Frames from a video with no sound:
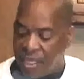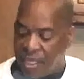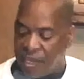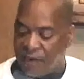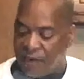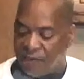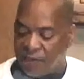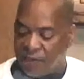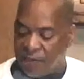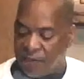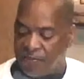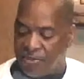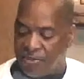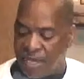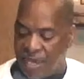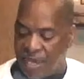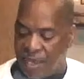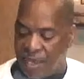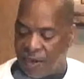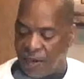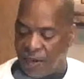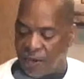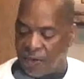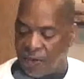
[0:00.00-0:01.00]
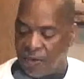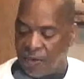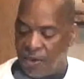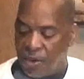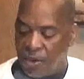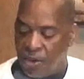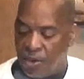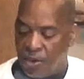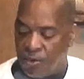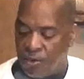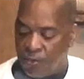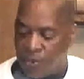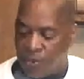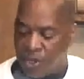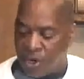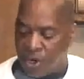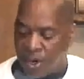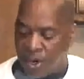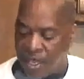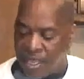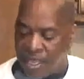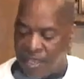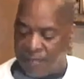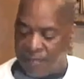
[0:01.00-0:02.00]
and repair, we
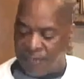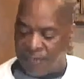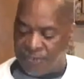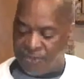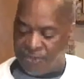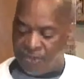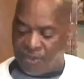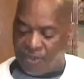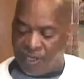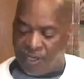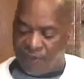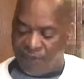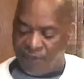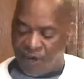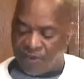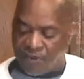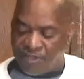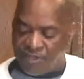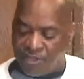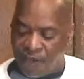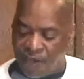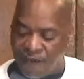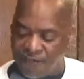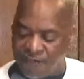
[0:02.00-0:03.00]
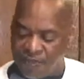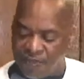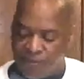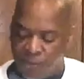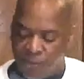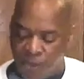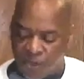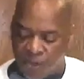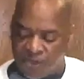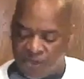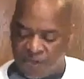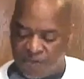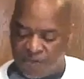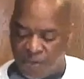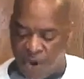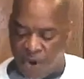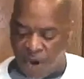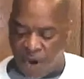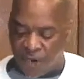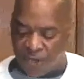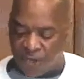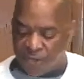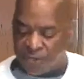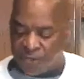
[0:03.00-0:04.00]
are able to give ourselves more
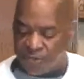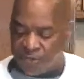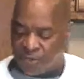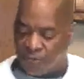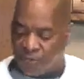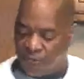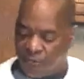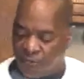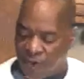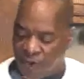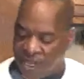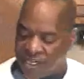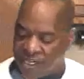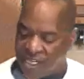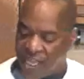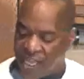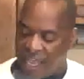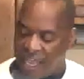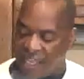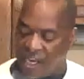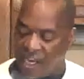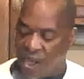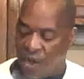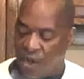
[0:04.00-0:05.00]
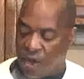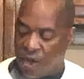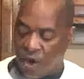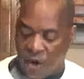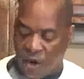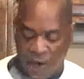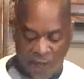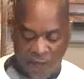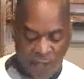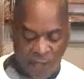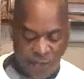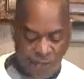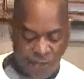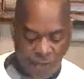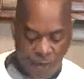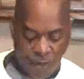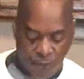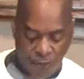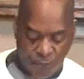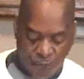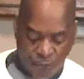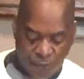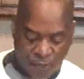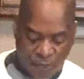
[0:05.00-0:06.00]
spark to radiate our
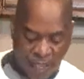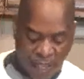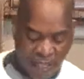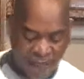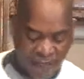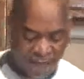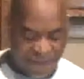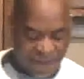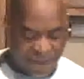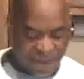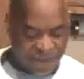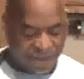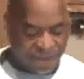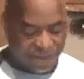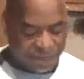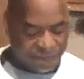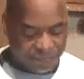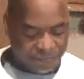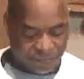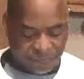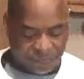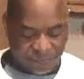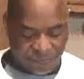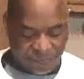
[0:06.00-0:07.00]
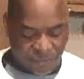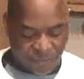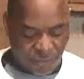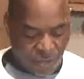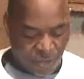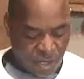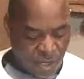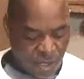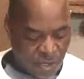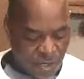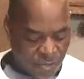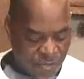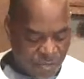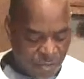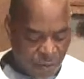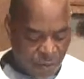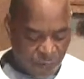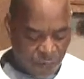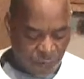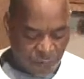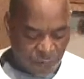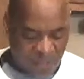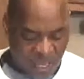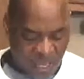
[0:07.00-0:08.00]
internal life. Our
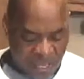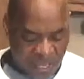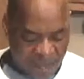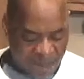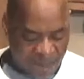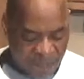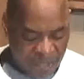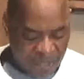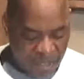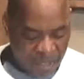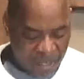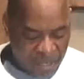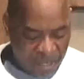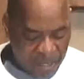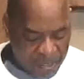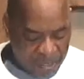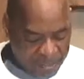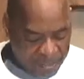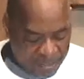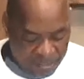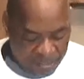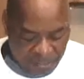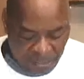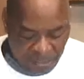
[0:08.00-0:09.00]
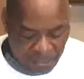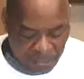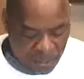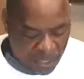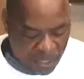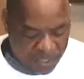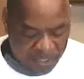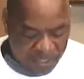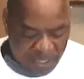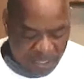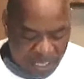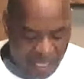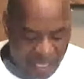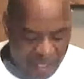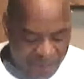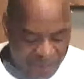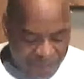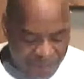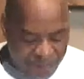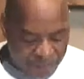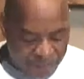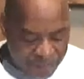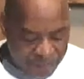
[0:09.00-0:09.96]
internal light. Again,